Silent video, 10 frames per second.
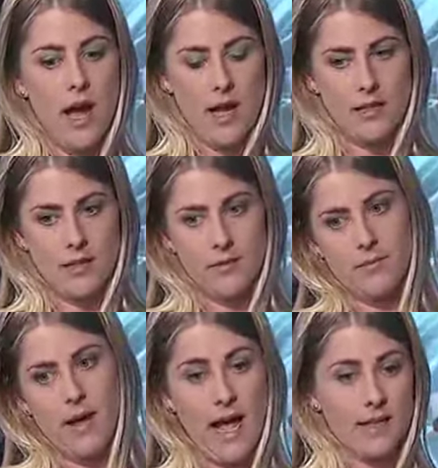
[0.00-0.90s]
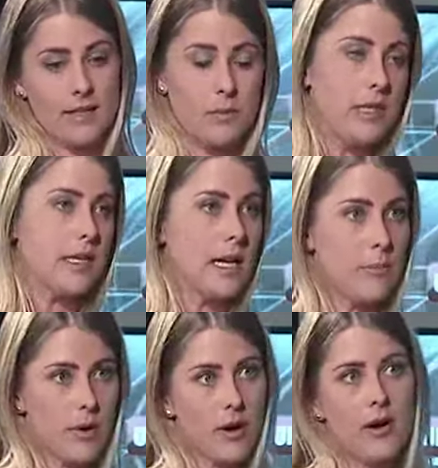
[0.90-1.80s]

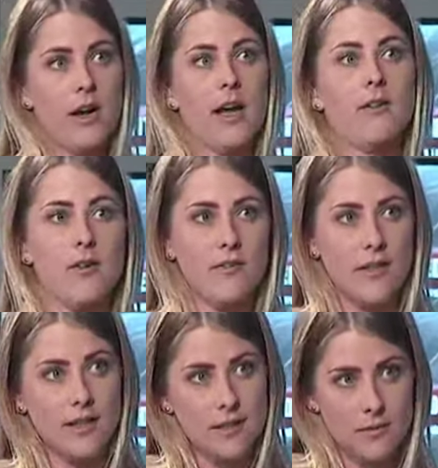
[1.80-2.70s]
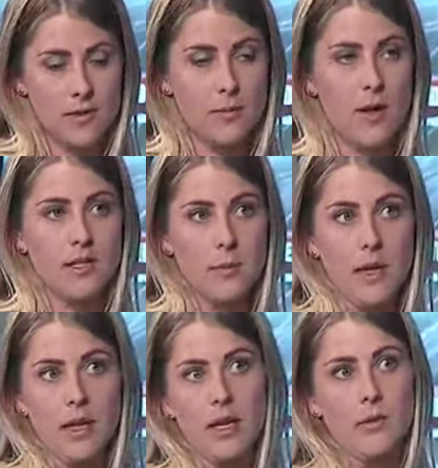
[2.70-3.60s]
peacekeeper. I don't know if that's a
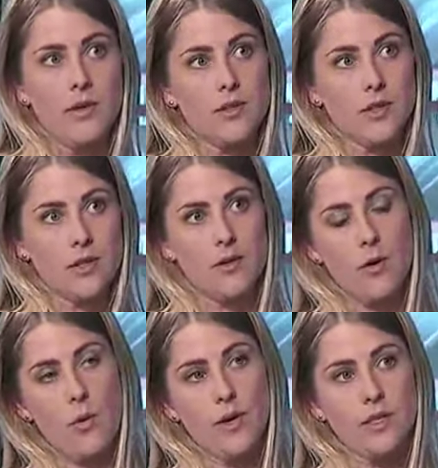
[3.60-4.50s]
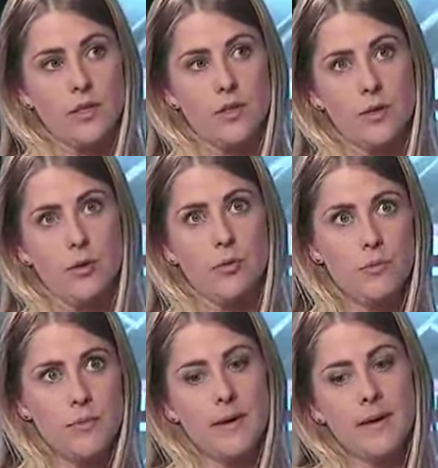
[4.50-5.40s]
responsibility we should always
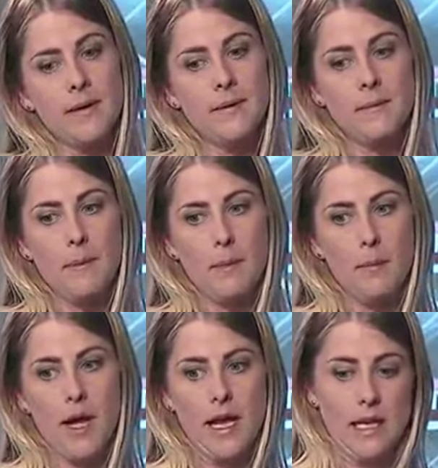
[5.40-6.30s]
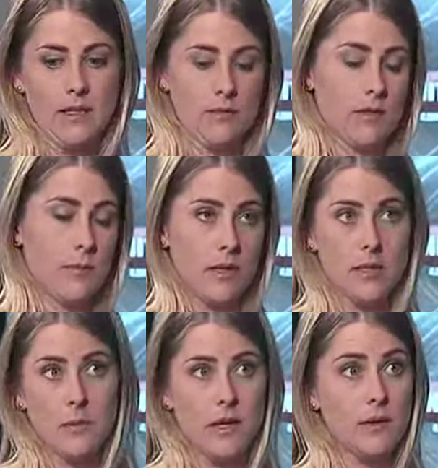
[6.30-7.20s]
assume, but it is a
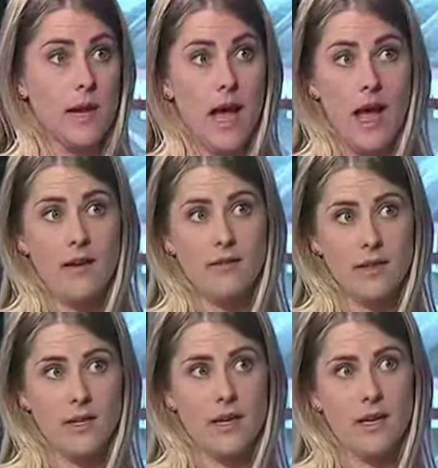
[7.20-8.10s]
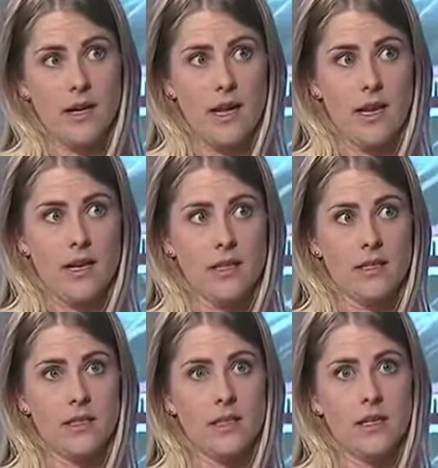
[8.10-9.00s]
responsibility that we have,
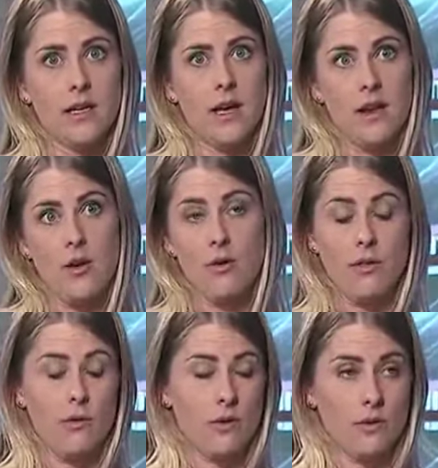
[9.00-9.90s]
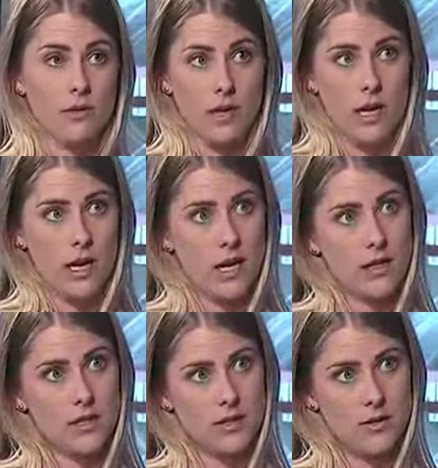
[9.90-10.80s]
and I know that the world's looking at
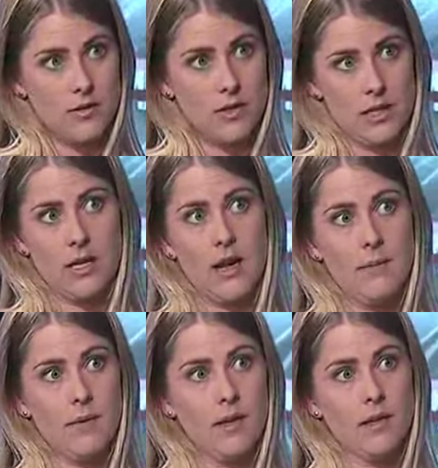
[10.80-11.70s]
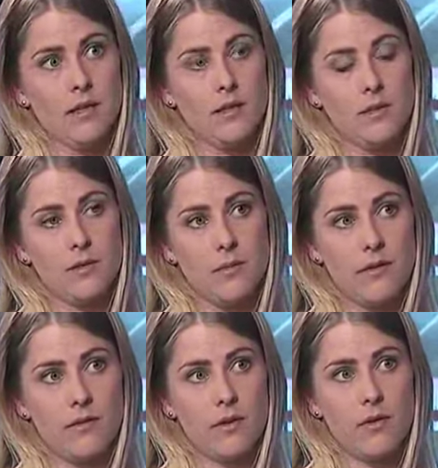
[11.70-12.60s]
us to stand up and do
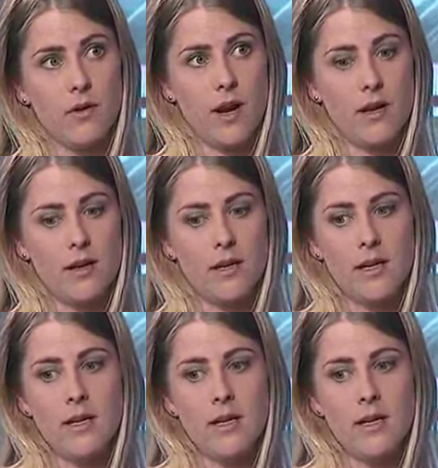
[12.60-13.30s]
something for Ukraine.